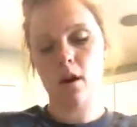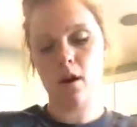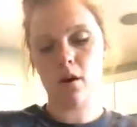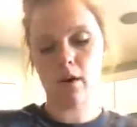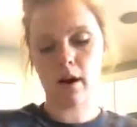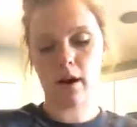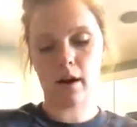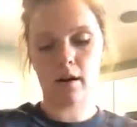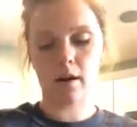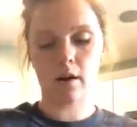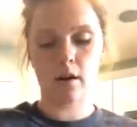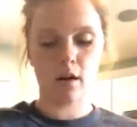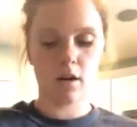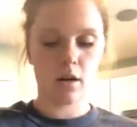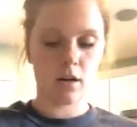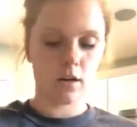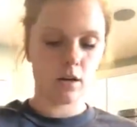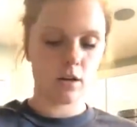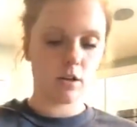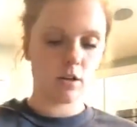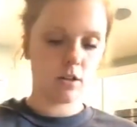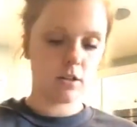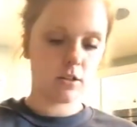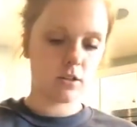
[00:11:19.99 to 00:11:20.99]
Okay,
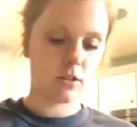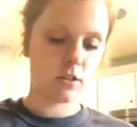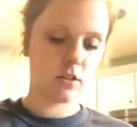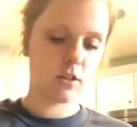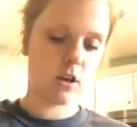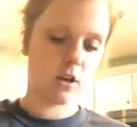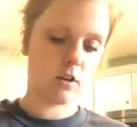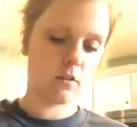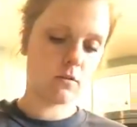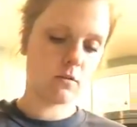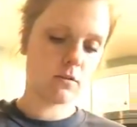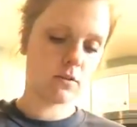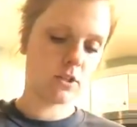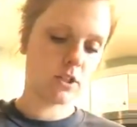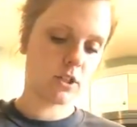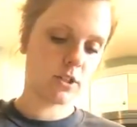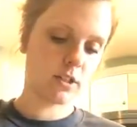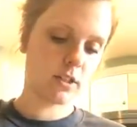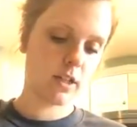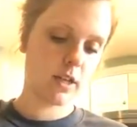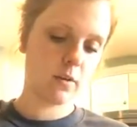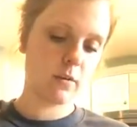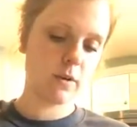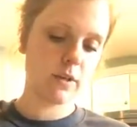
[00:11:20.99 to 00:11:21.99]
so
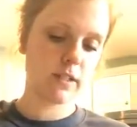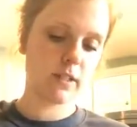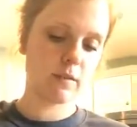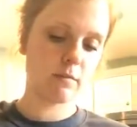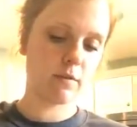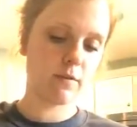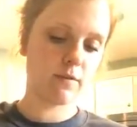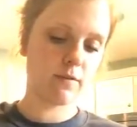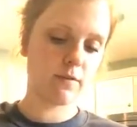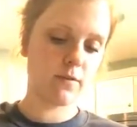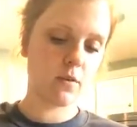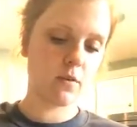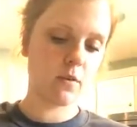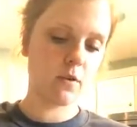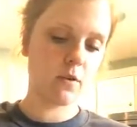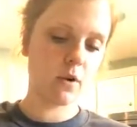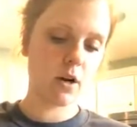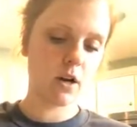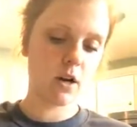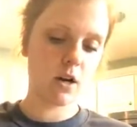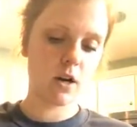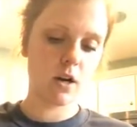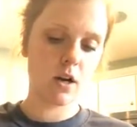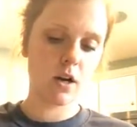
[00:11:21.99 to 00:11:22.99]
just like we did
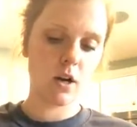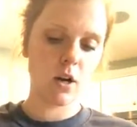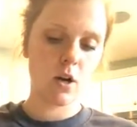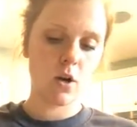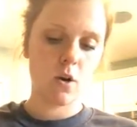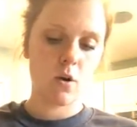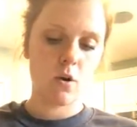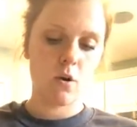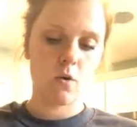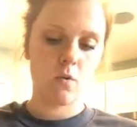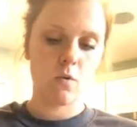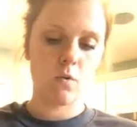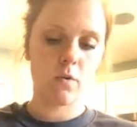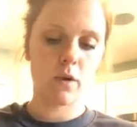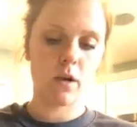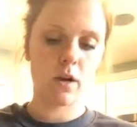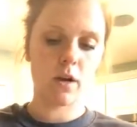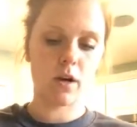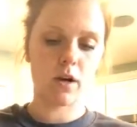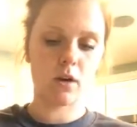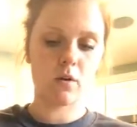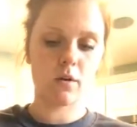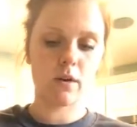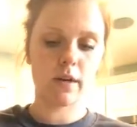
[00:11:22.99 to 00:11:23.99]
before, we
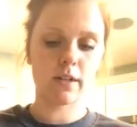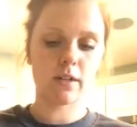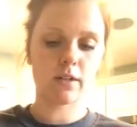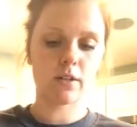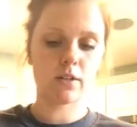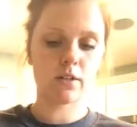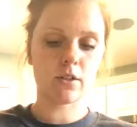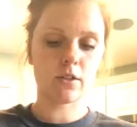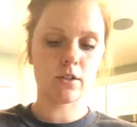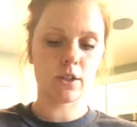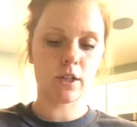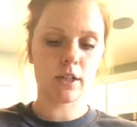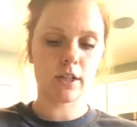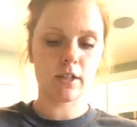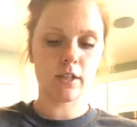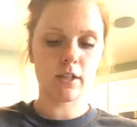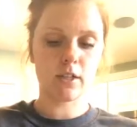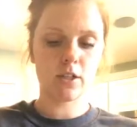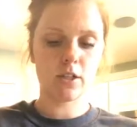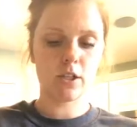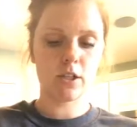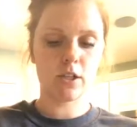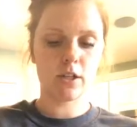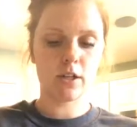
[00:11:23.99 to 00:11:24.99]
are going to string
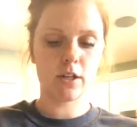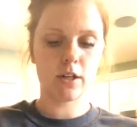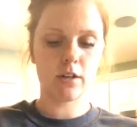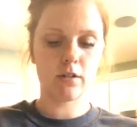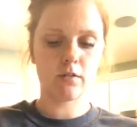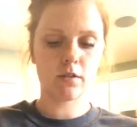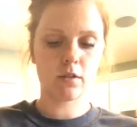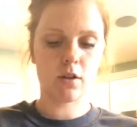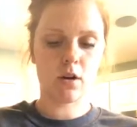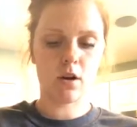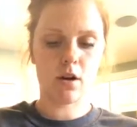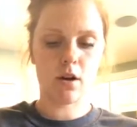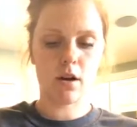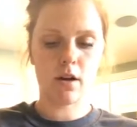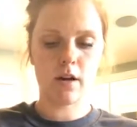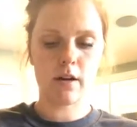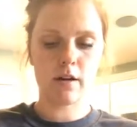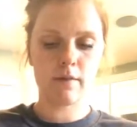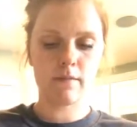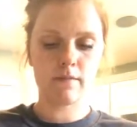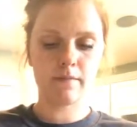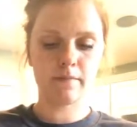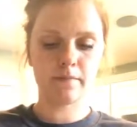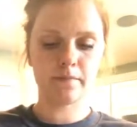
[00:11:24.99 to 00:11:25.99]
these Cheerios
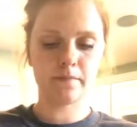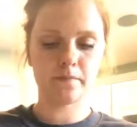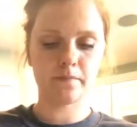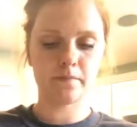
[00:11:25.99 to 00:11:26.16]
on.